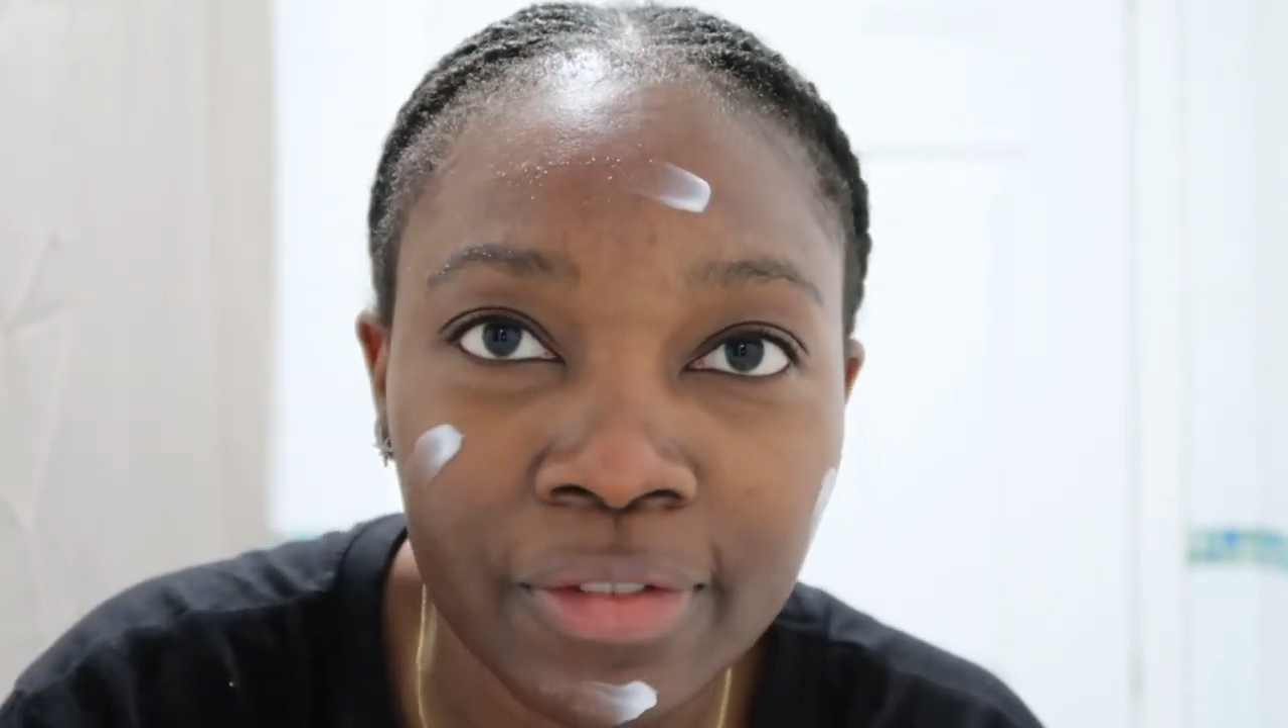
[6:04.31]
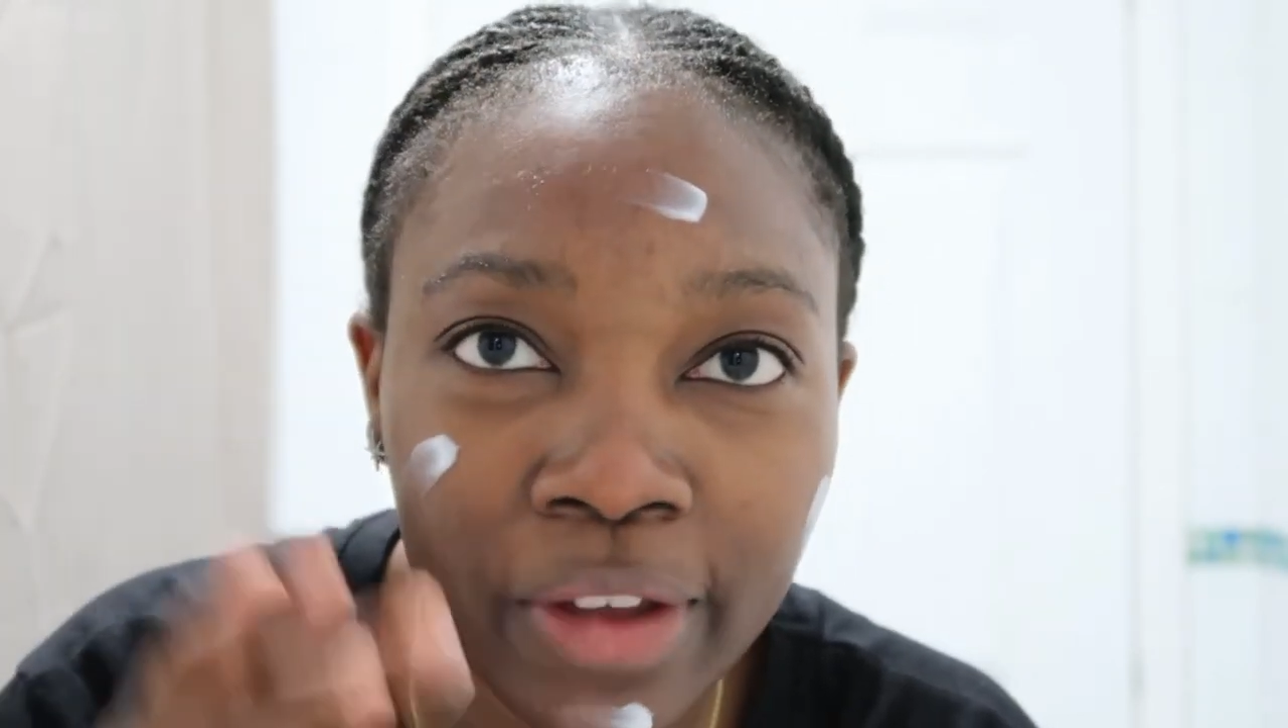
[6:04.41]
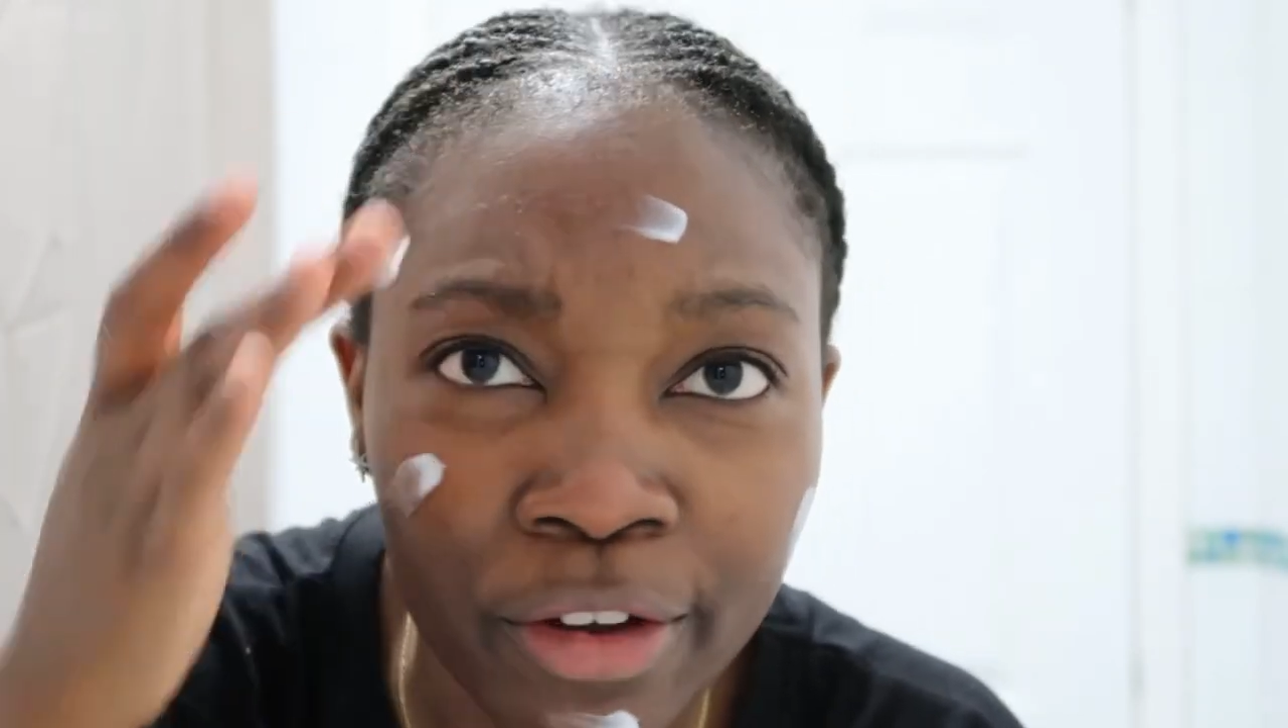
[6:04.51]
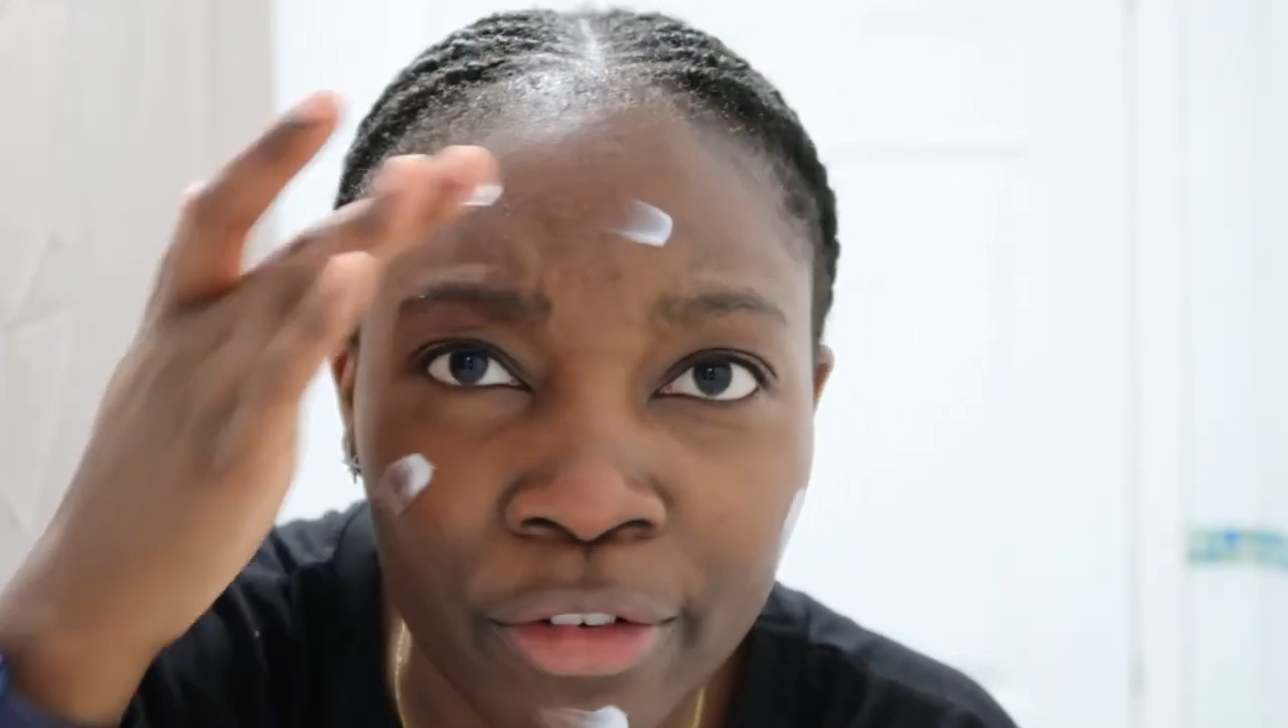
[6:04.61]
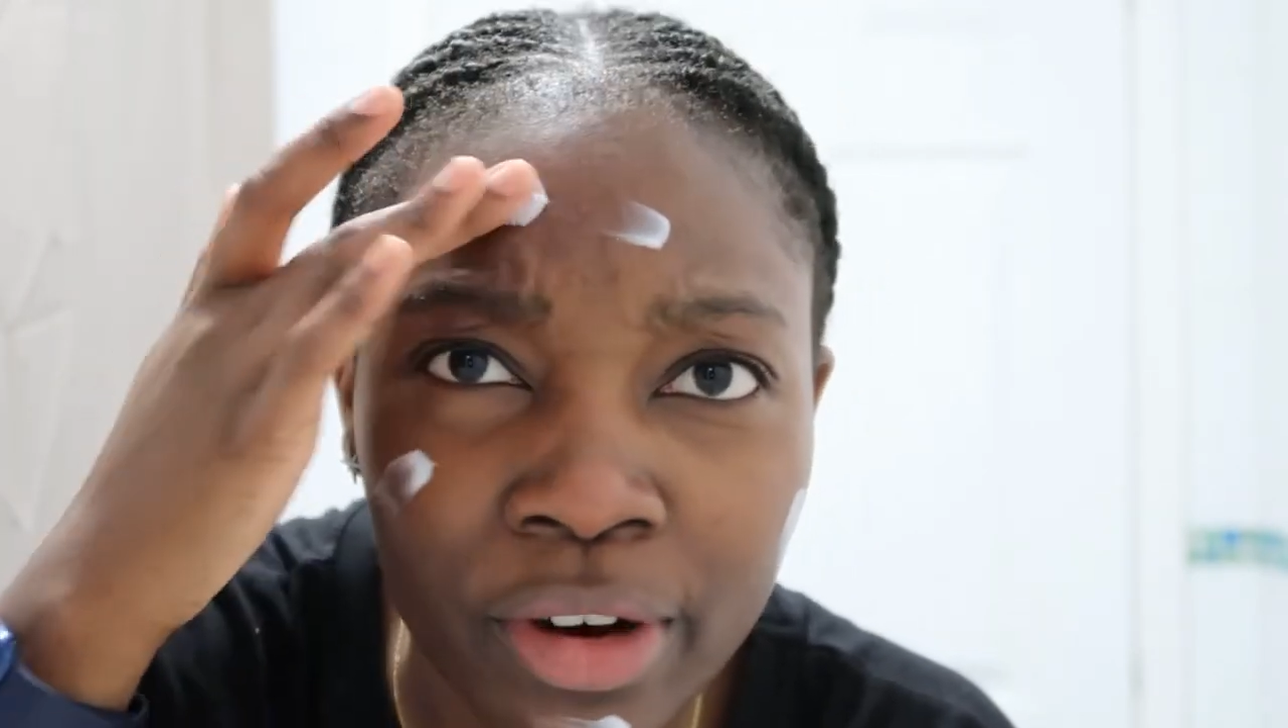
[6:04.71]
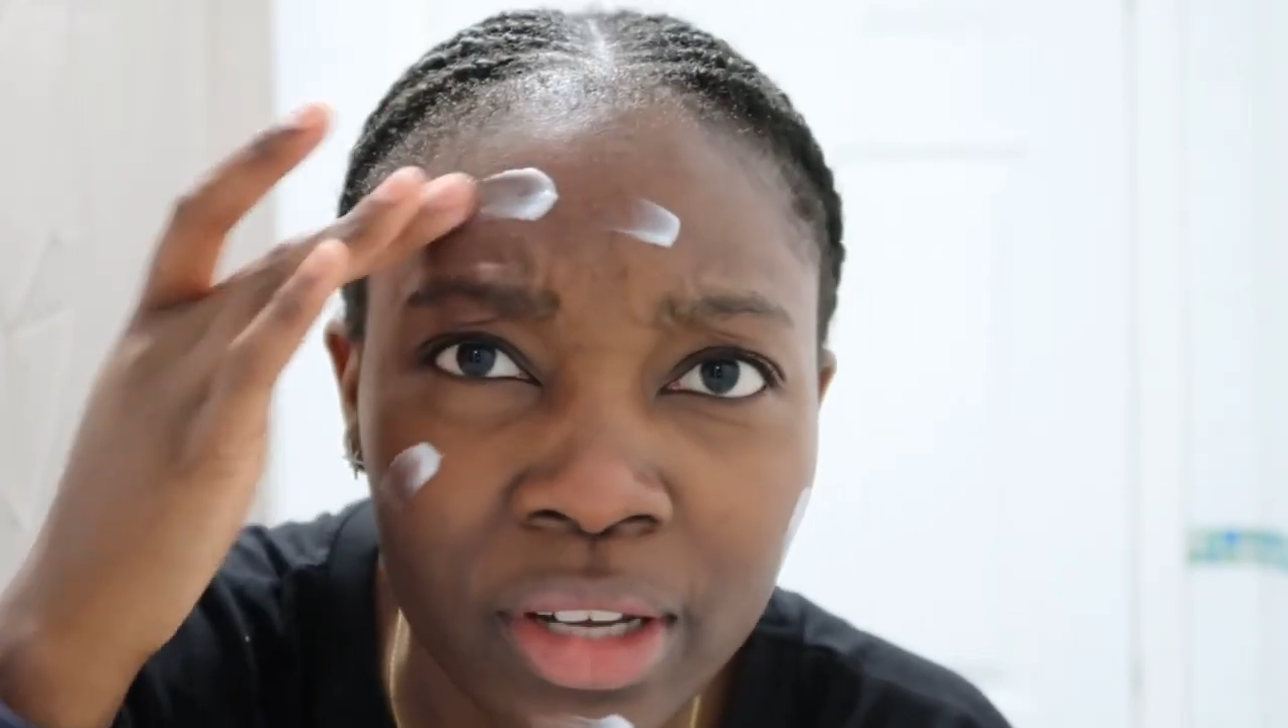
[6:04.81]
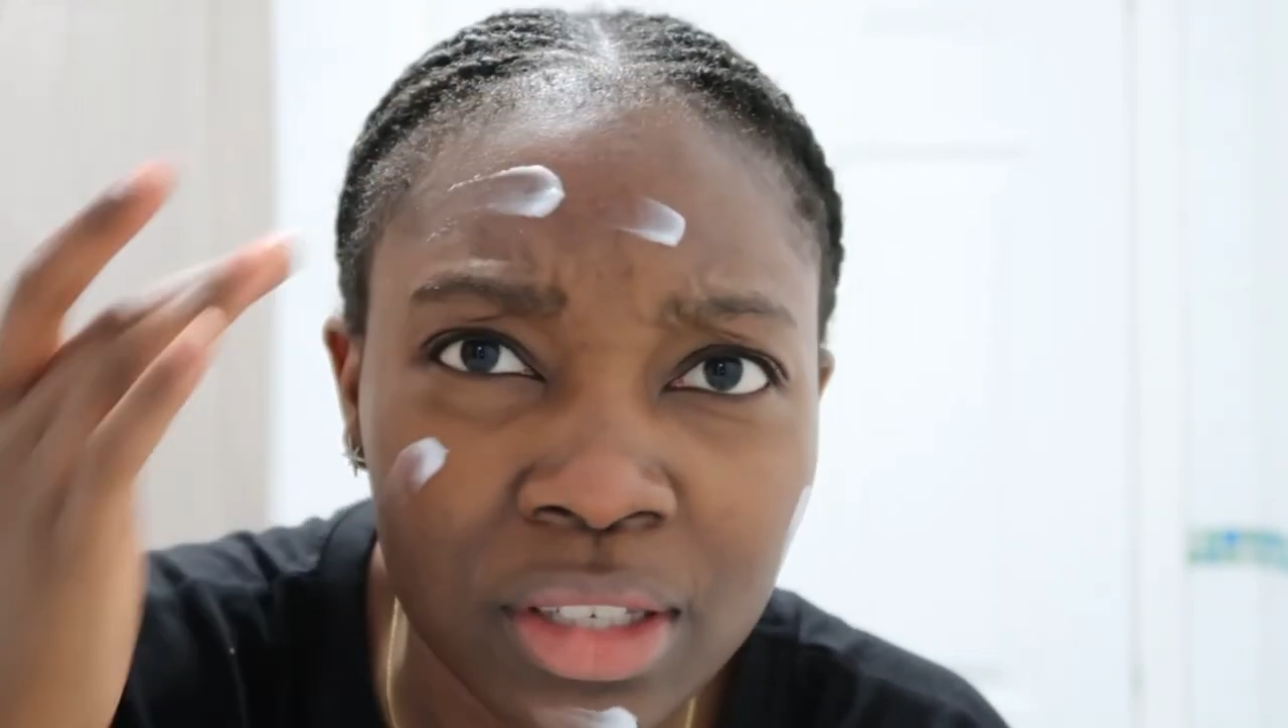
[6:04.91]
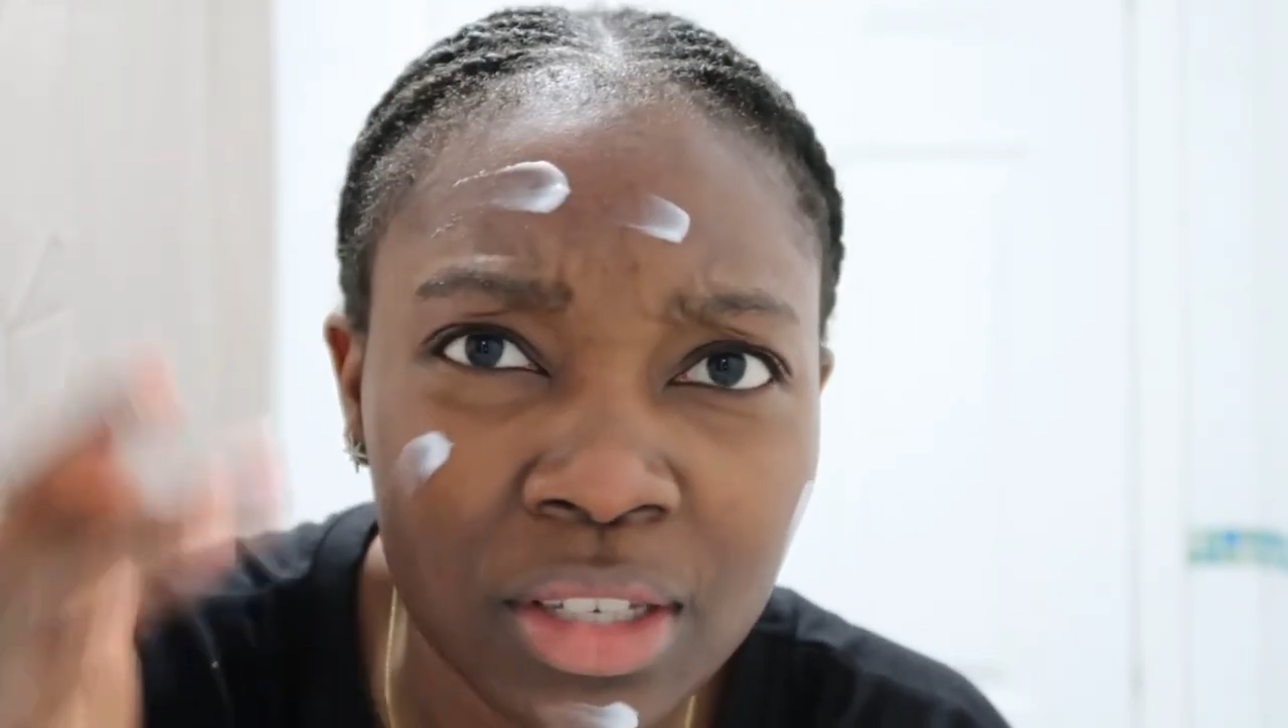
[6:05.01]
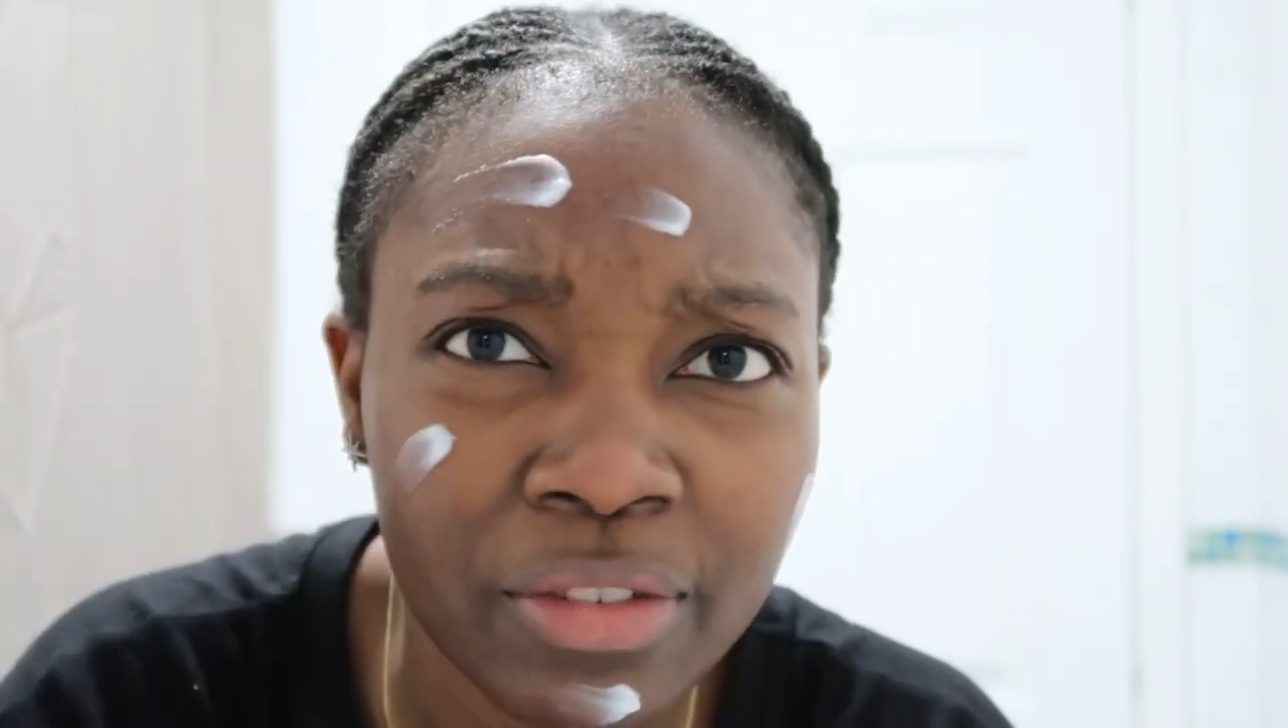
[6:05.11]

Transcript: favorites